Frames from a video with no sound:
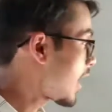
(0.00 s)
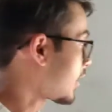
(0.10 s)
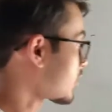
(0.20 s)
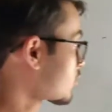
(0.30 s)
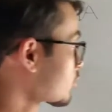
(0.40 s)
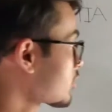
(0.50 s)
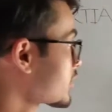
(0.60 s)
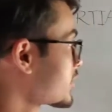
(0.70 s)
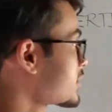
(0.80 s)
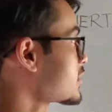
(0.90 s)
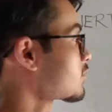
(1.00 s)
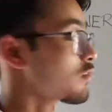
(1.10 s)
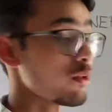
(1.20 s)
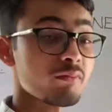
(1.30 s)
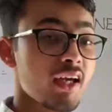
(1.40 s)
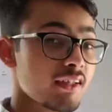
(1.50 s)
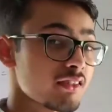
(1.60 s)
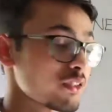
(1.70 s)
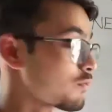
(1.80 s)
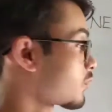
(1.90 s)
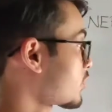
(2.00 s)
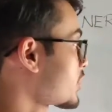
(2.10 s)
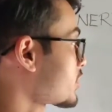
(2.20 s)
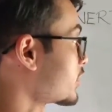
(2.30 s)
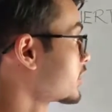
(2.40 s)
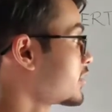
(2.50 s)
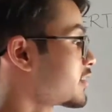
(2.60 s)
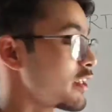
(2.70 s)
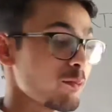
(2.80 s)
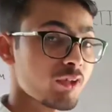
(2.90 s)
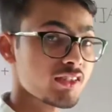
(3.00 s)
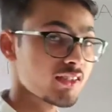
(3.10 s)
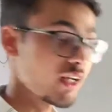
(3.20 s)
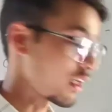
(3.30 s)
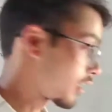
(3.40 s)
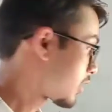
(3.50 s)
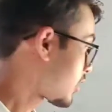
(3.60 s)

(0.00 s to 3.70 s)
and the total distance from the axis of rotation is a plus r.